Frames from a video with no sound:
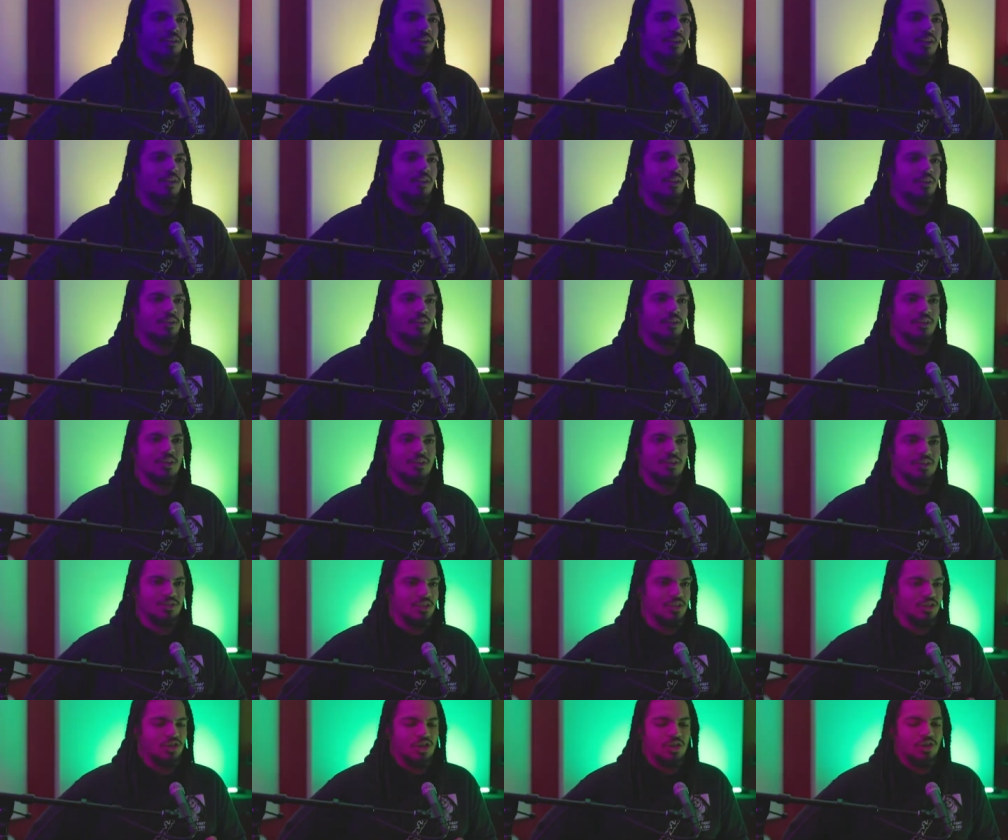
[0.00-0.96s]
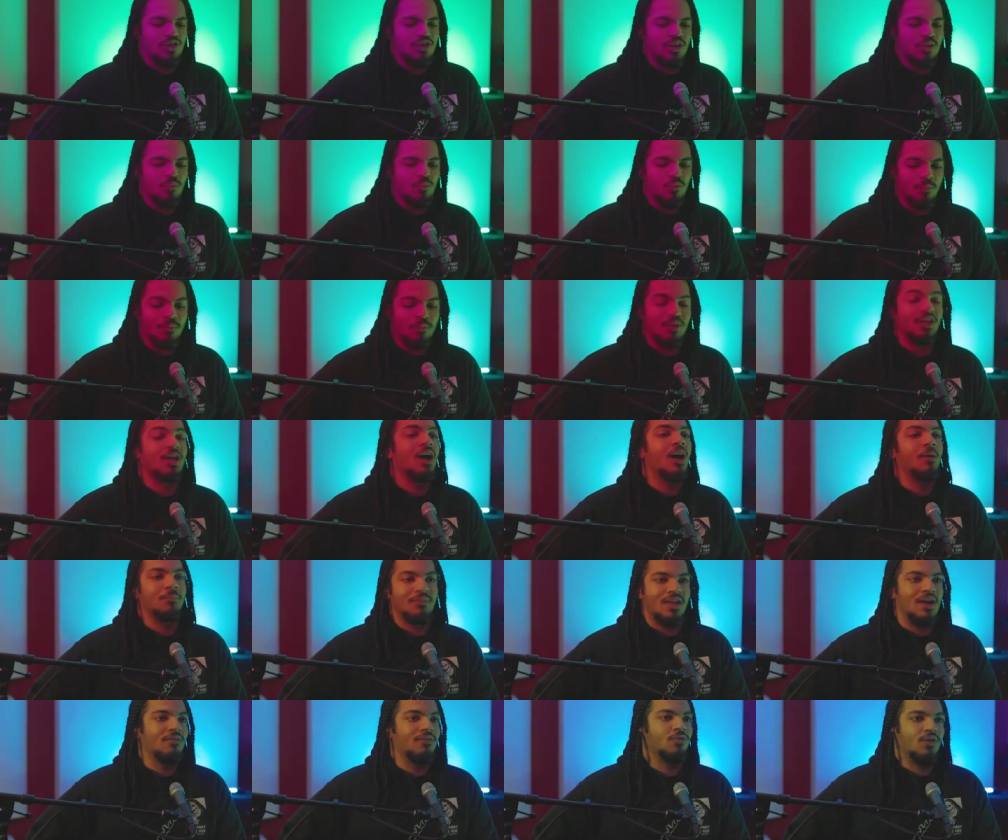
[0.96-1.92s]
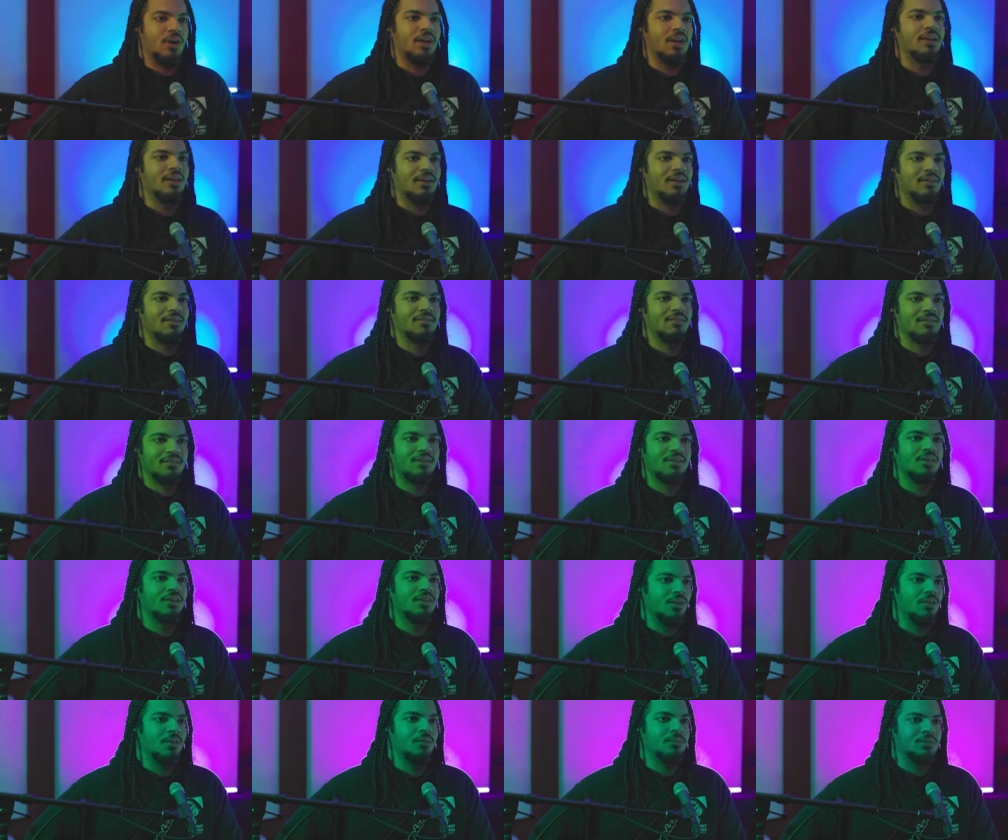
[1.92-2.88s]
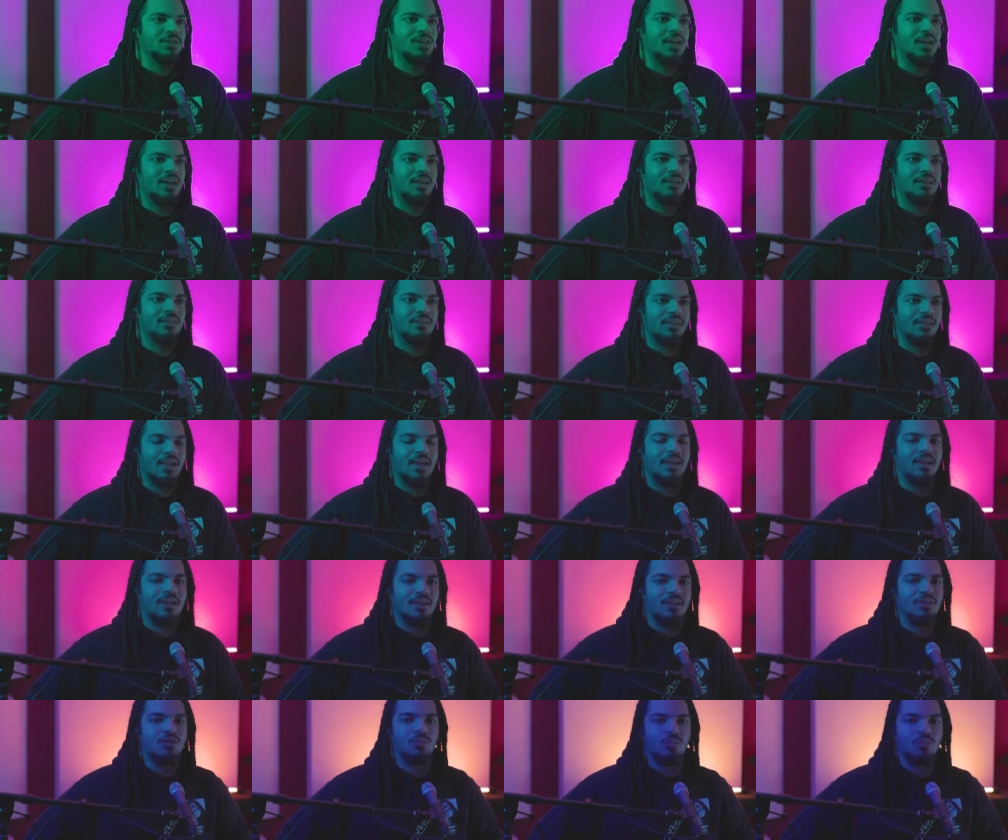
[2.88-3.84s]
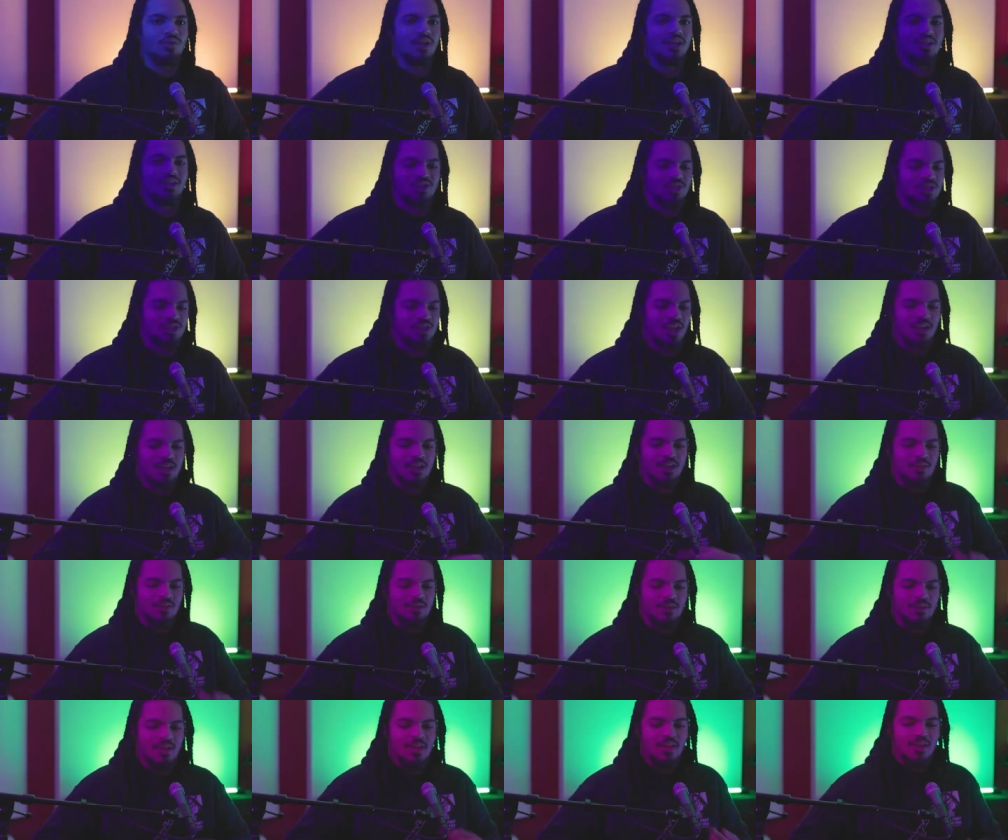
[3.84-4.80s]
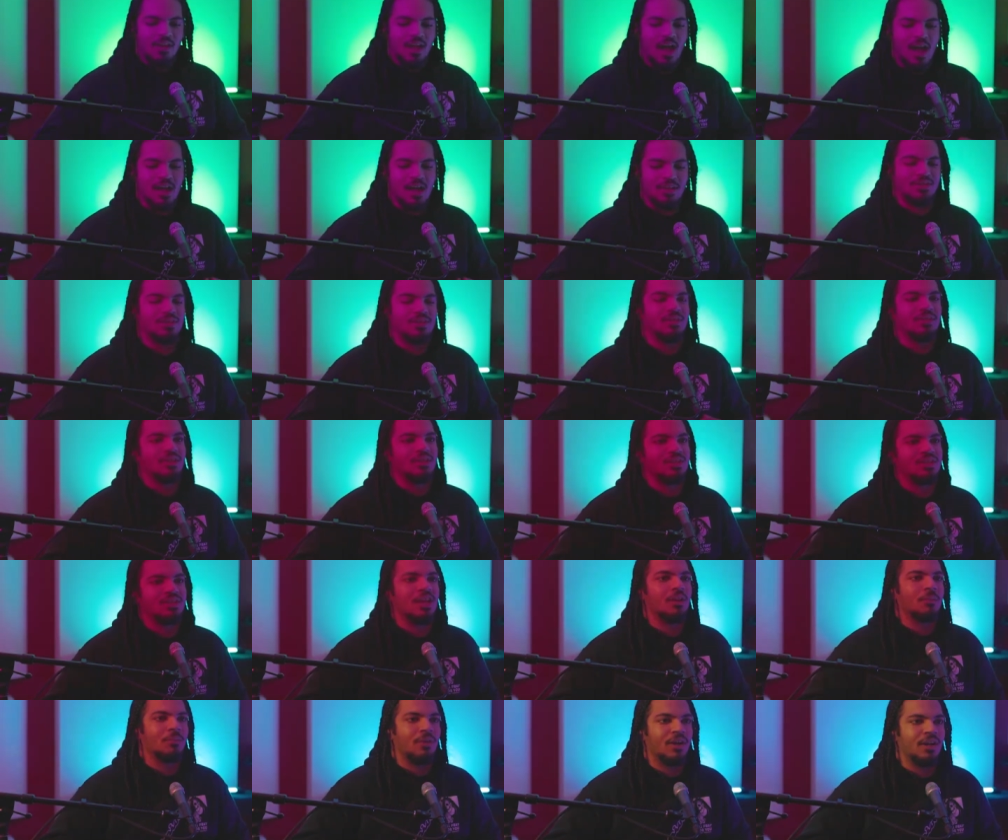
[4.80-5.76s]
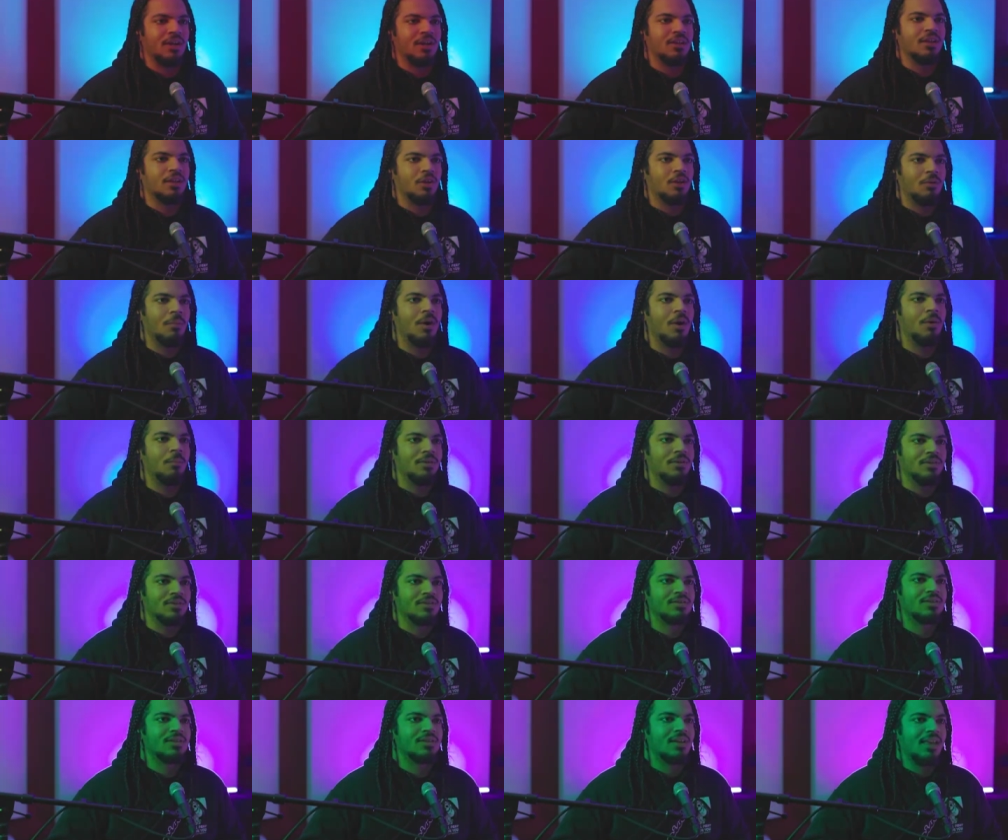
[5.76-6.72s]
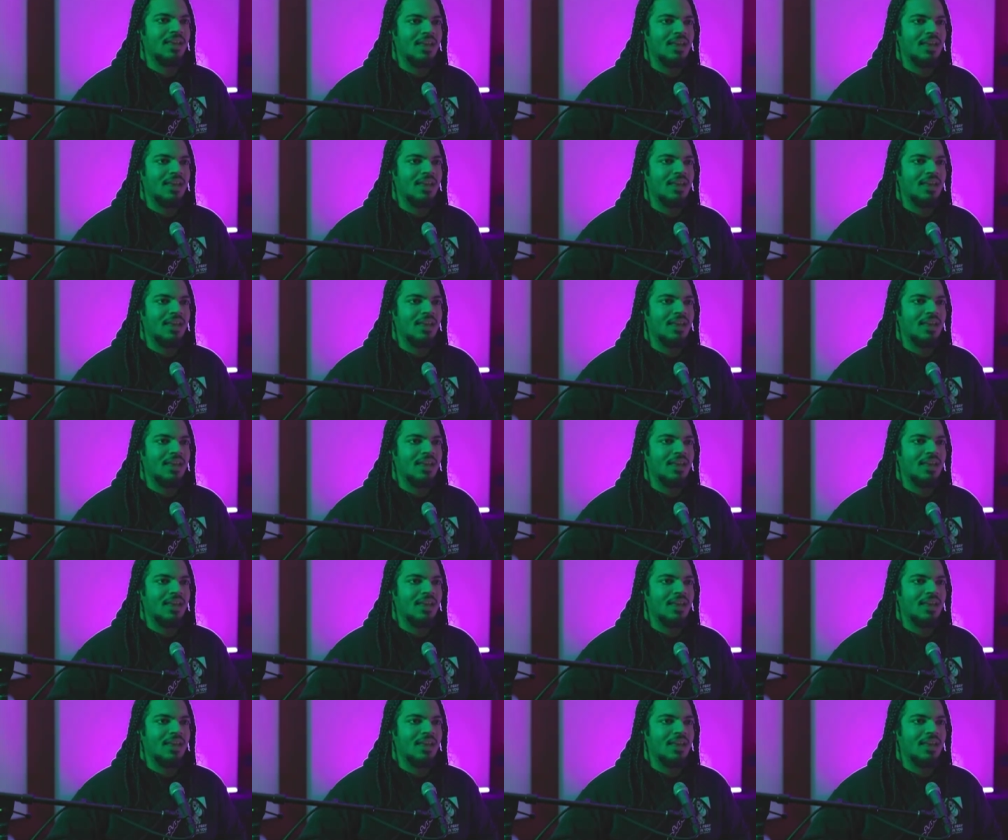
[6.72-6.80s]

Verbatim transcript: Interesting. Because the journey will become never ending. You know what I'm saying? Mm-hmm. Like you will get stuck in constantly celebrating little moments.